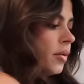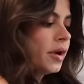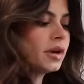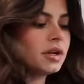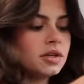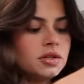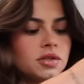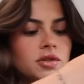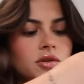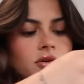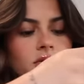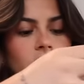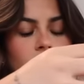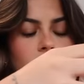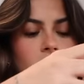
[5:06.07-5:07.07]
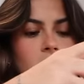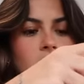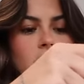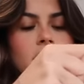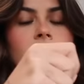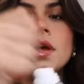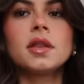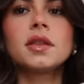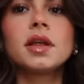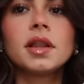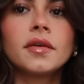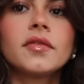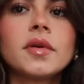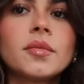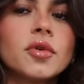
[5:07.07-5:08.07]
We're going to do the
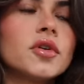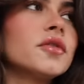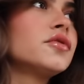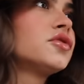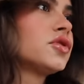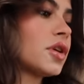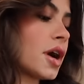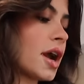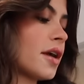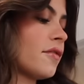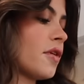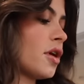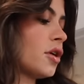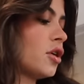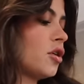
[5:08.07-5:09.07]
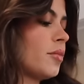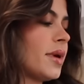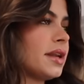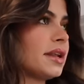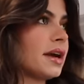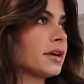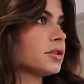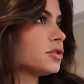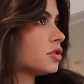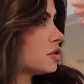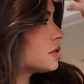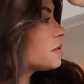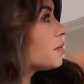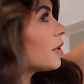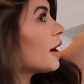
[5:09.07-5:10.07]
Living Proof Dry Volume and Texture
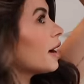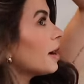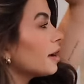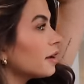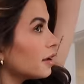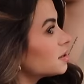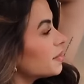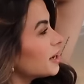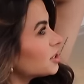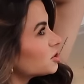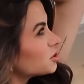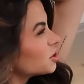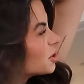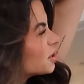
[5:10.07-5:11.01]
Spray to make sure